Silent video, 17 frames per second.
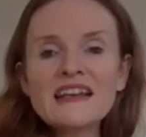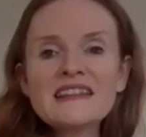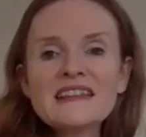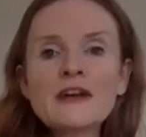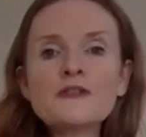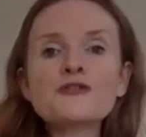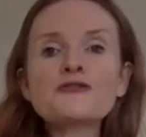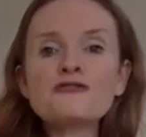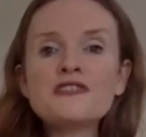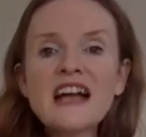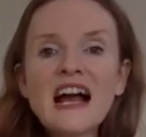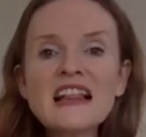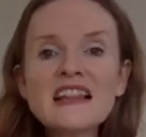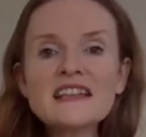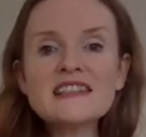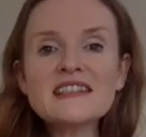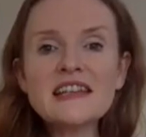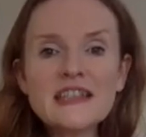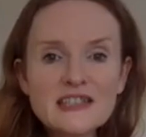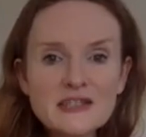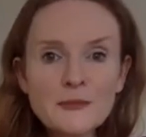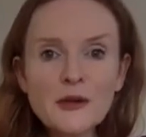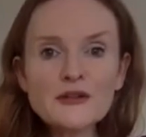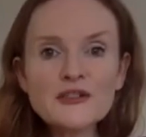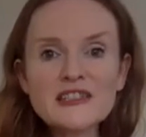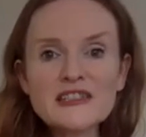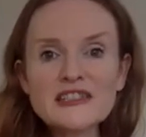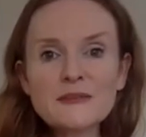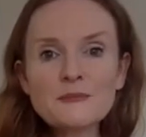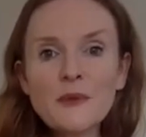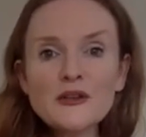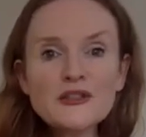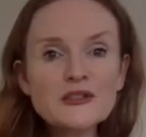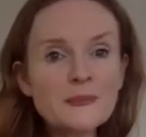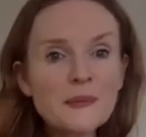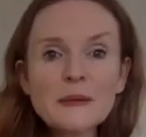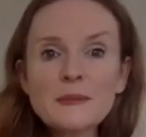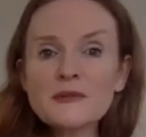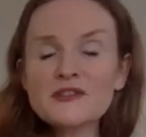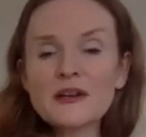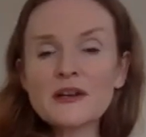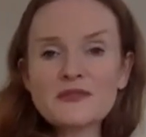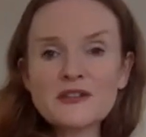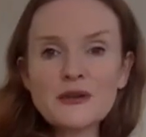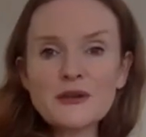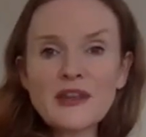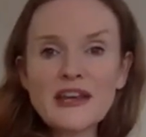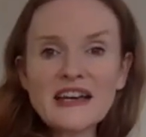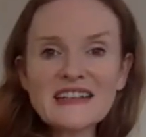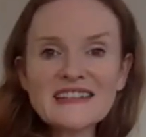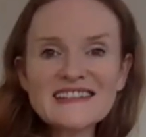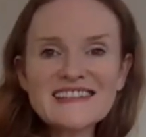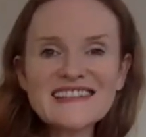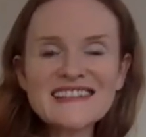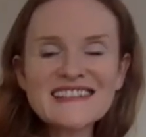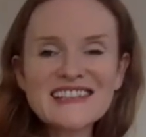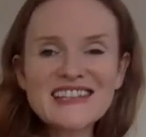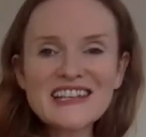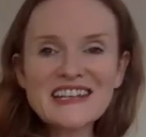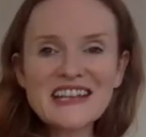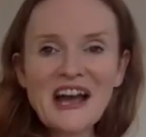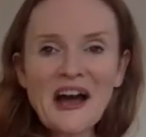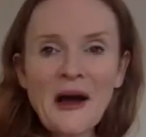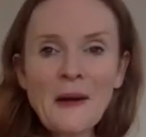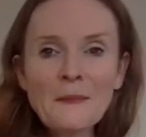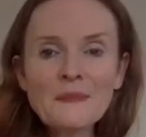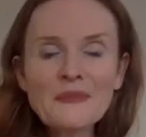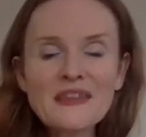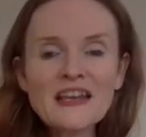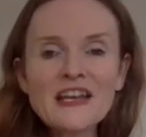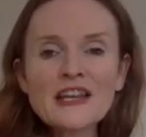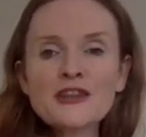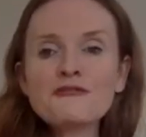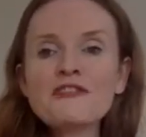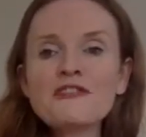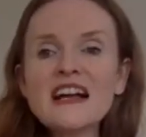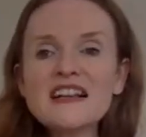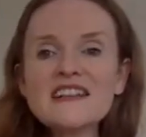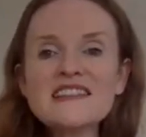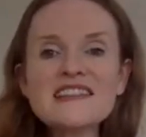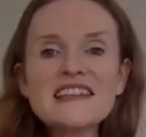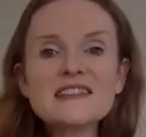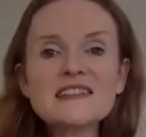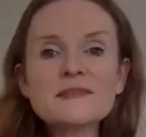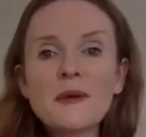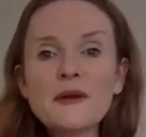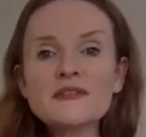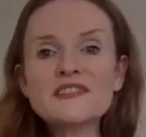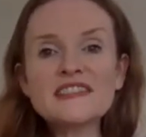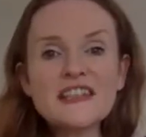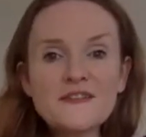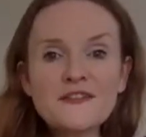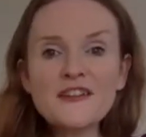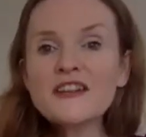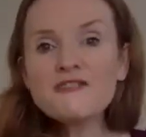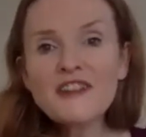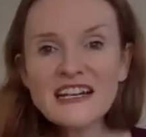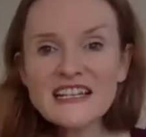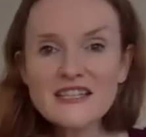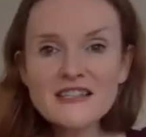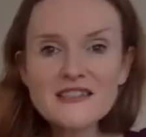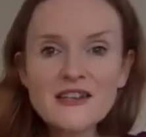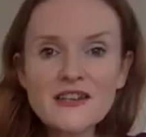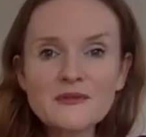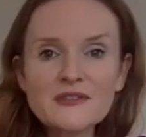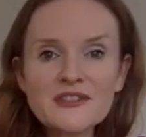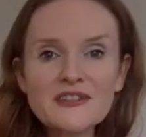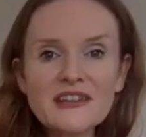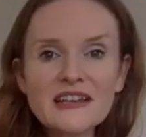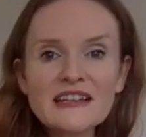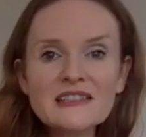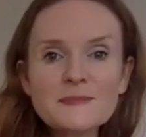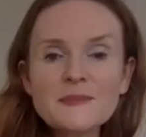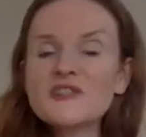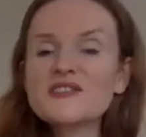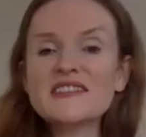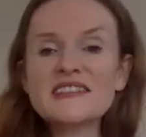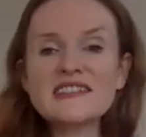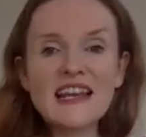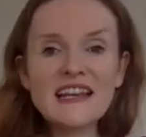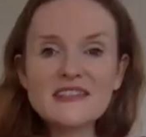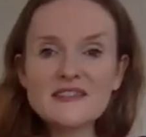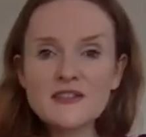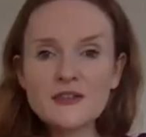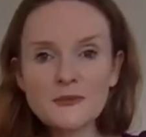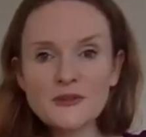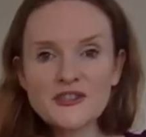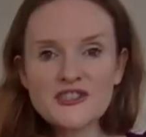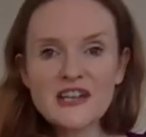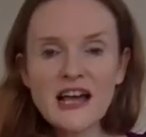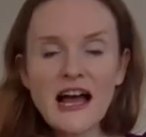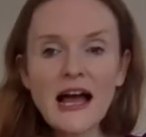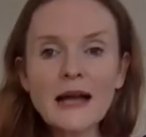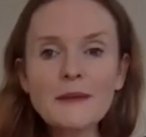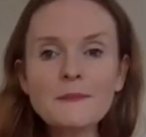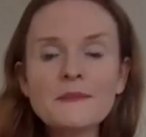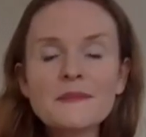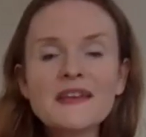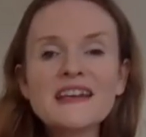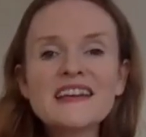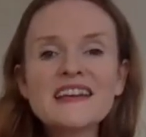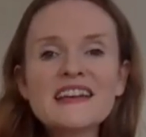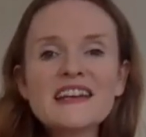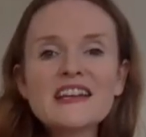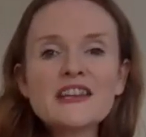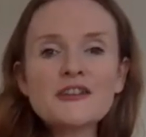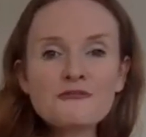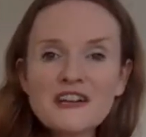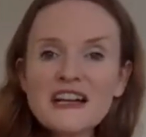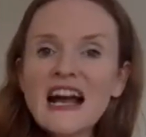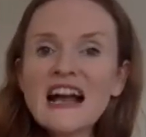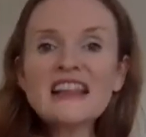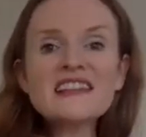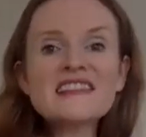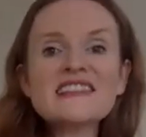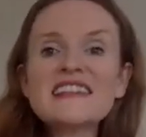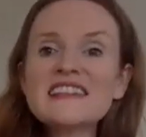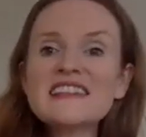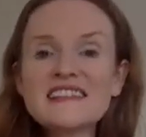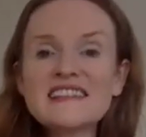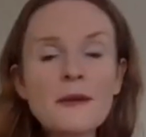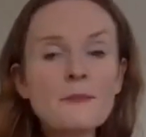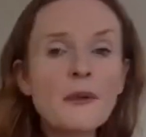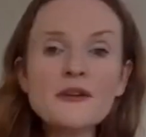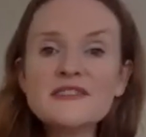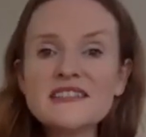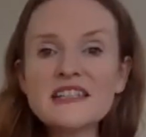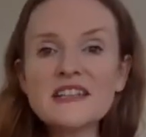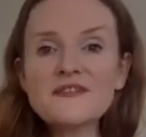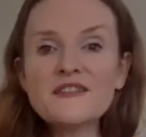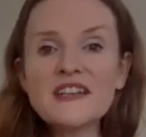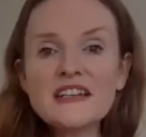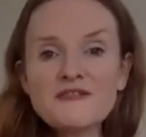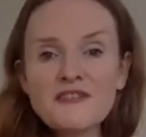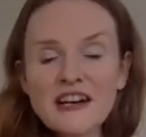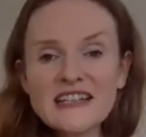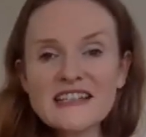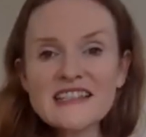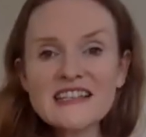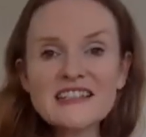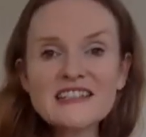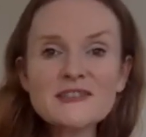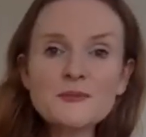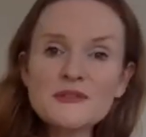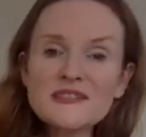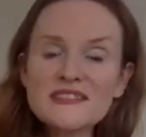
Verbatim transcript: Now the reality is most most people don't do this. Yeah. The reality is most CV writers don't do this because it takes too much time. The reality is that most CV writers will